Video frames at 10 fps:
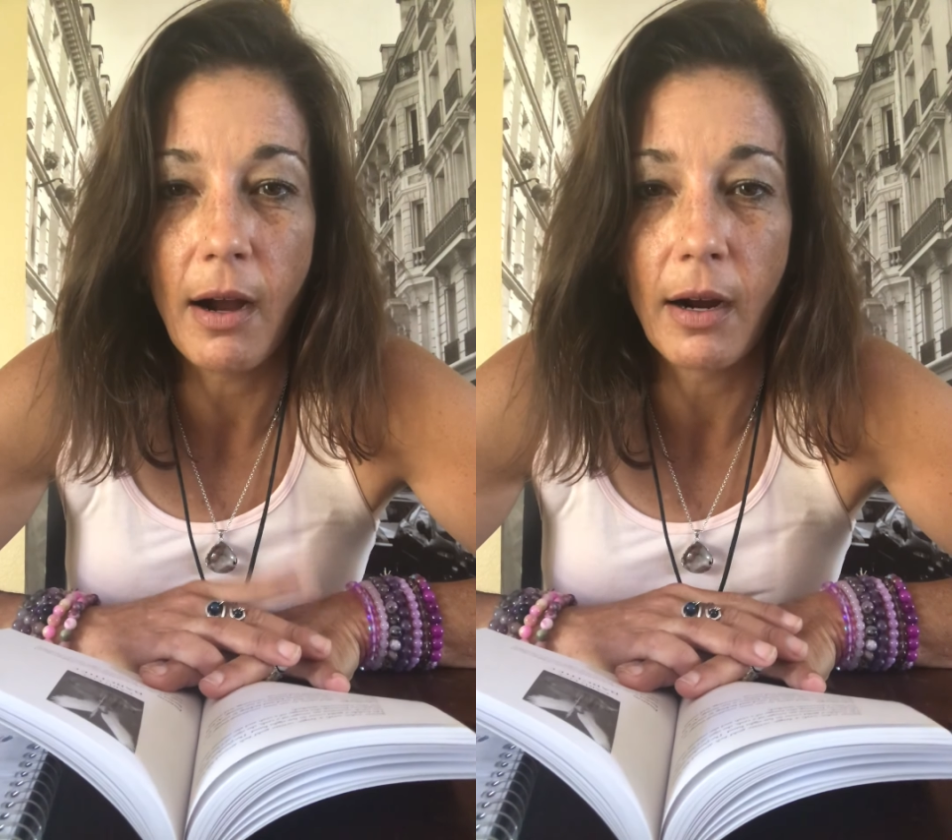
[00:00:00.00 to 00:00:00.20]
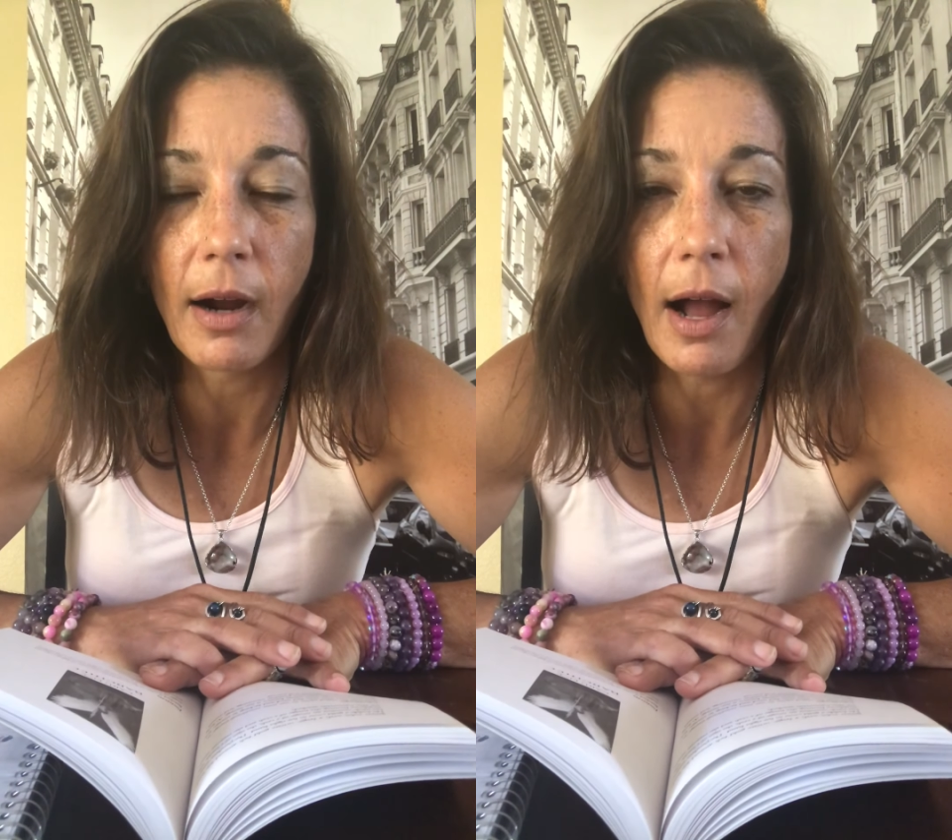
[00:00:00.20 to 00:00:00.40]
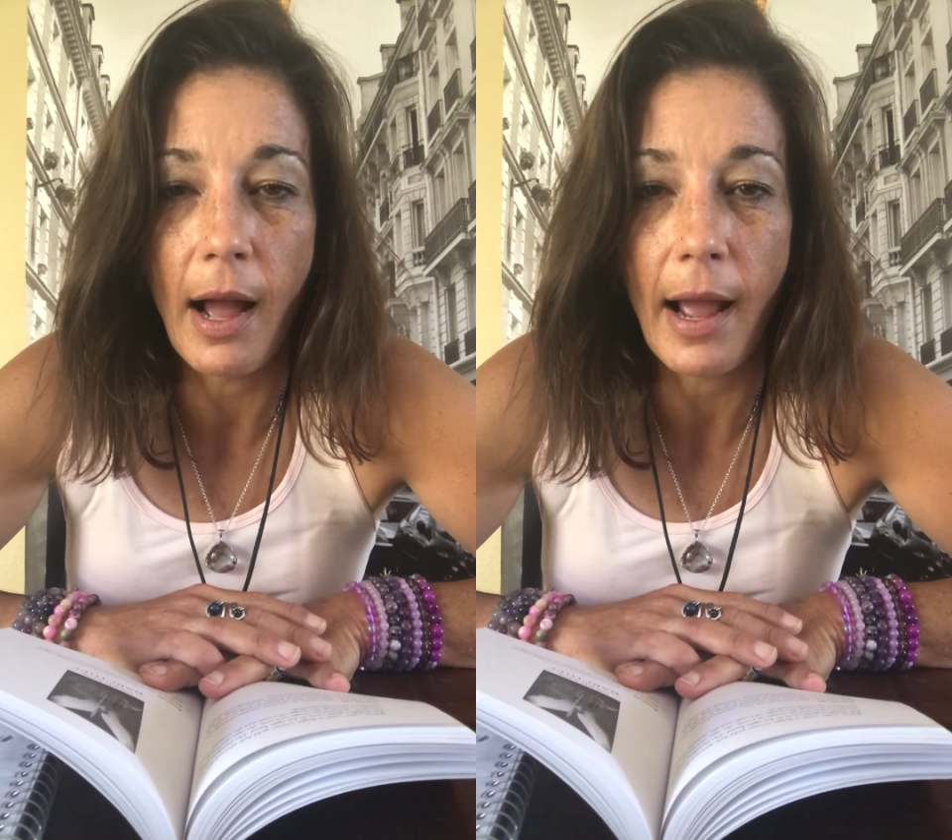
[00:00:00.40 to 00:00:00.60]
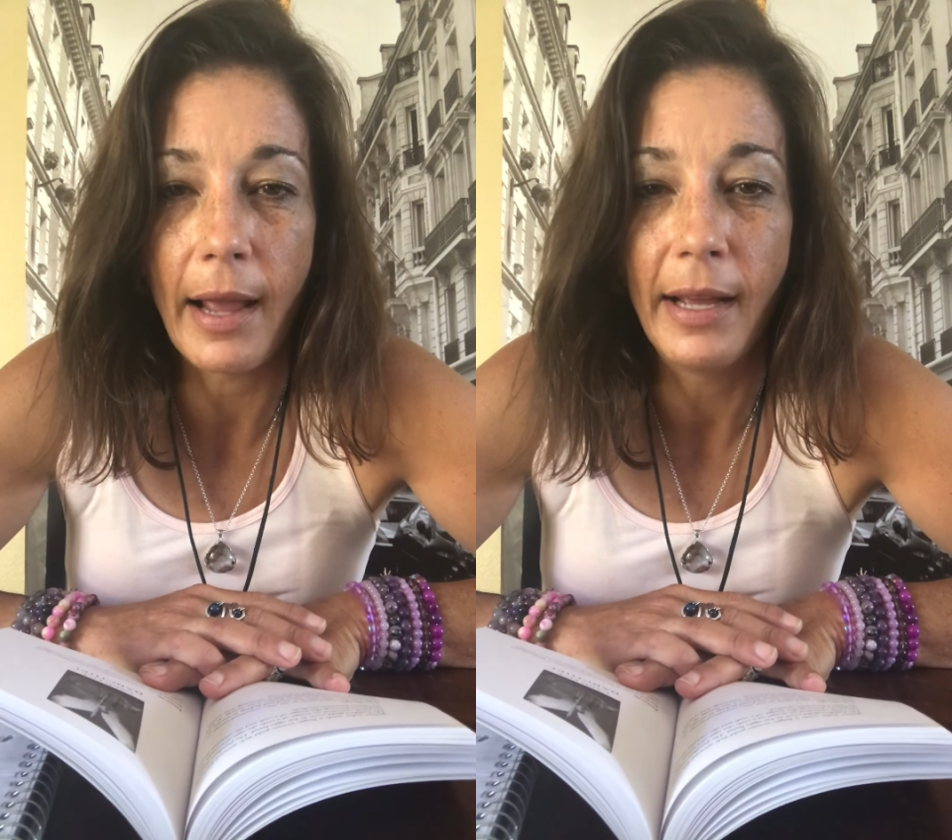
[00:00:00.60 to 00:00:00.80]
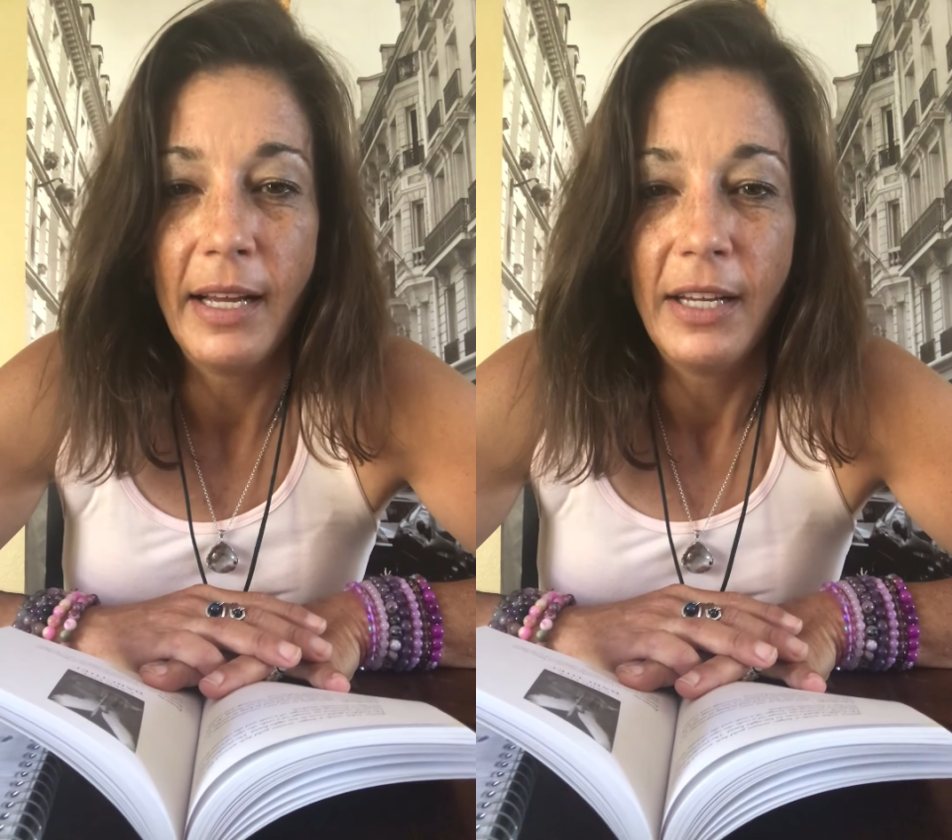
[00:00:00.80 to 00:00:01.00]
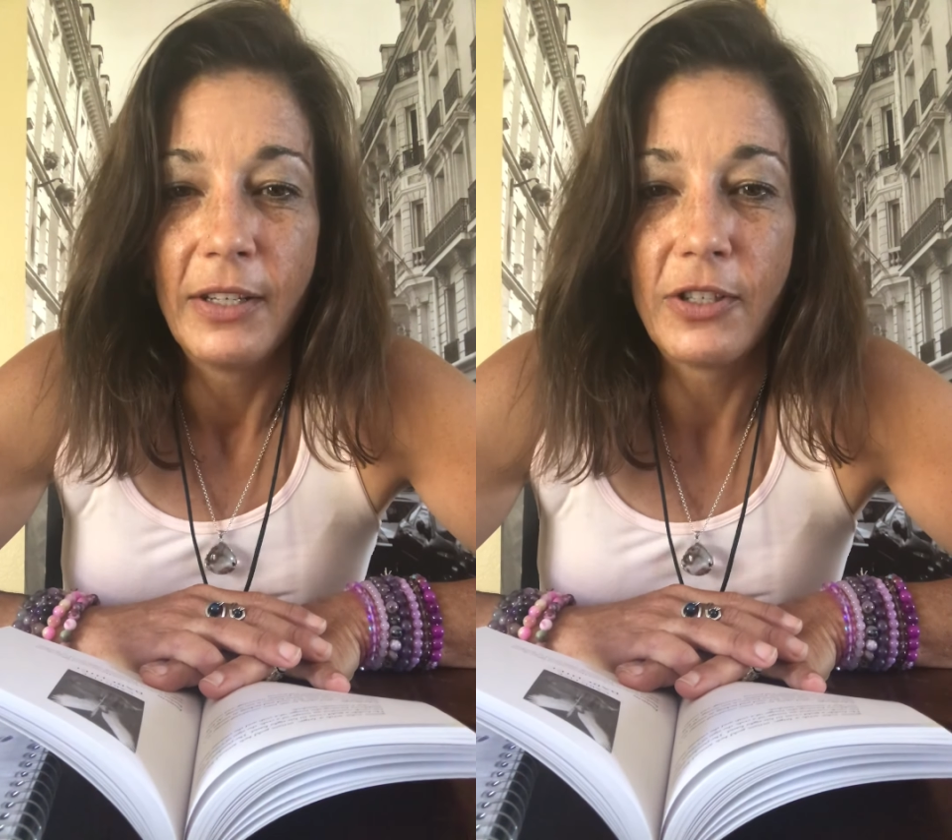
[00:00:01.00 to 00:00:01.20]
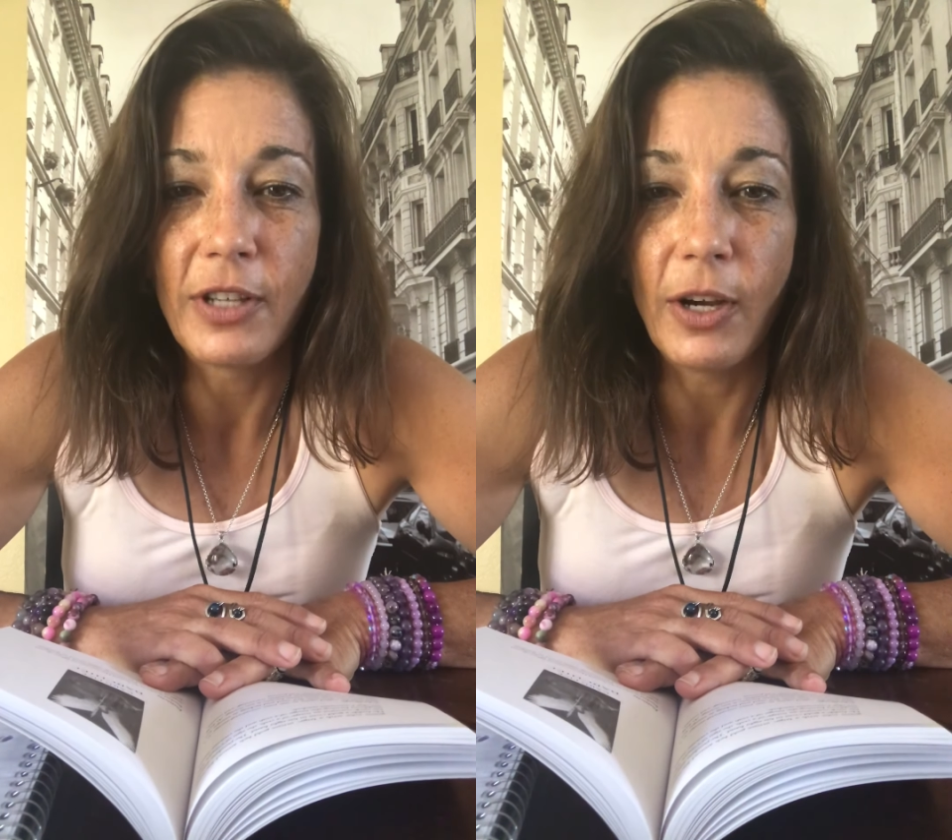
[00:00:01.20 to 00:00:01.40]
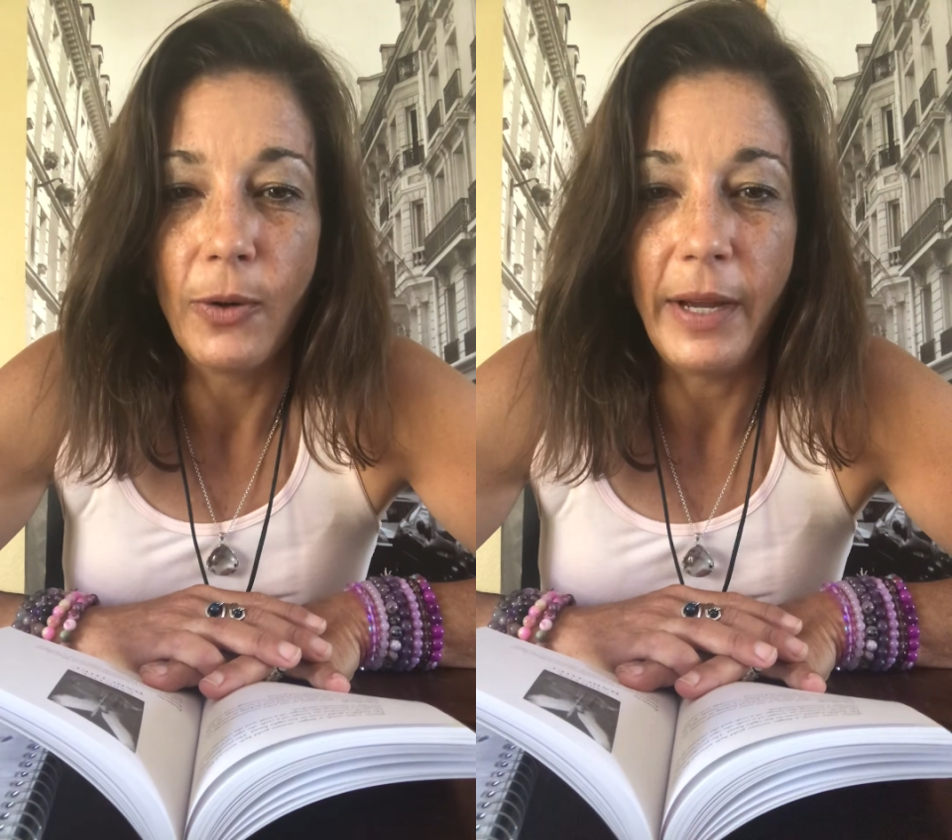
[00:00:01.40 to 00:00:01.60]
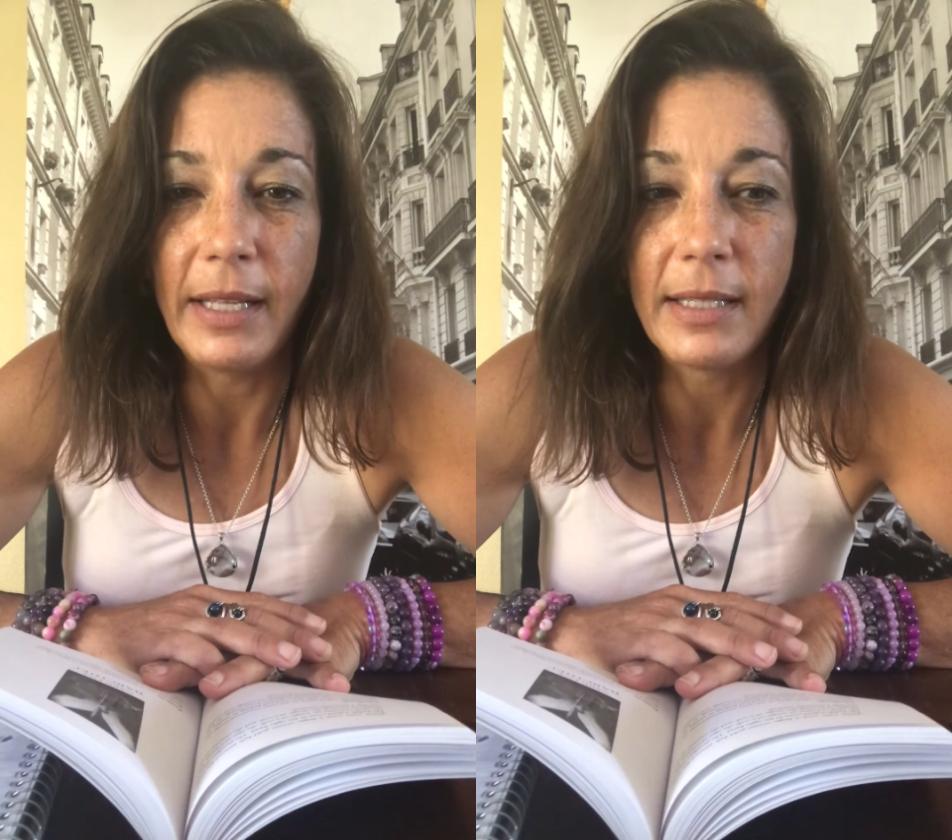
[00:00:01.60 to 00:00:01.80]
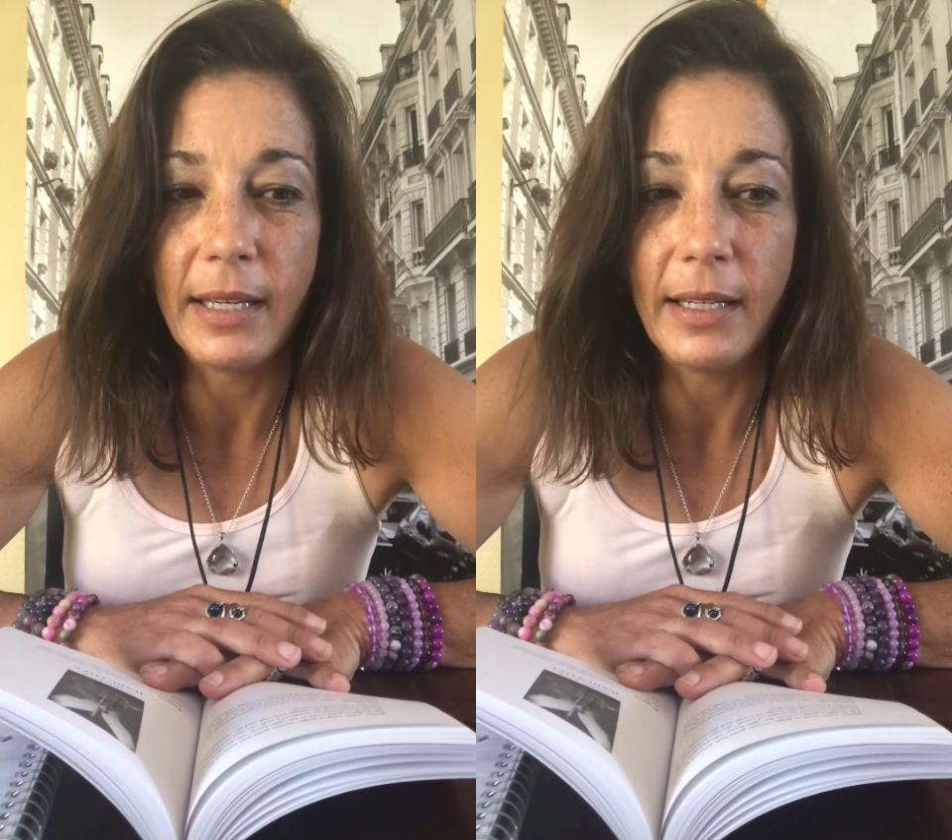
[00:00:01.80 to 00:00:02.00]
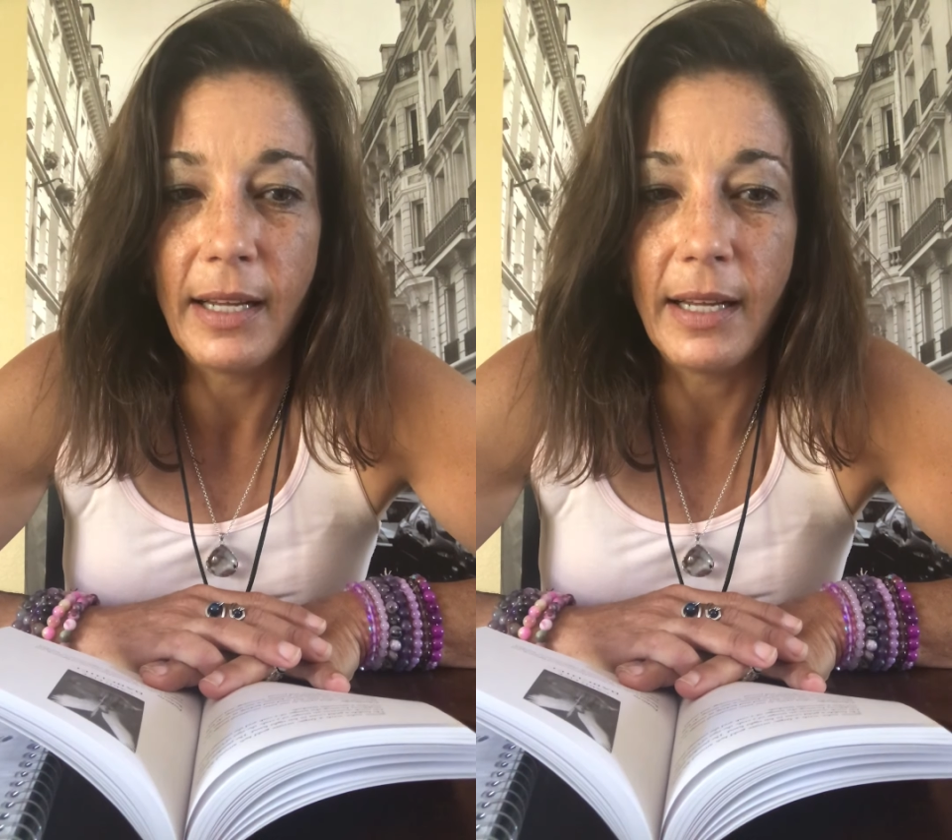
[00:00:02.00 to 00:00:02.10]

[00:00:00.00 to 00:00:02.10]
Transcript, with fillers: our eye so it's a,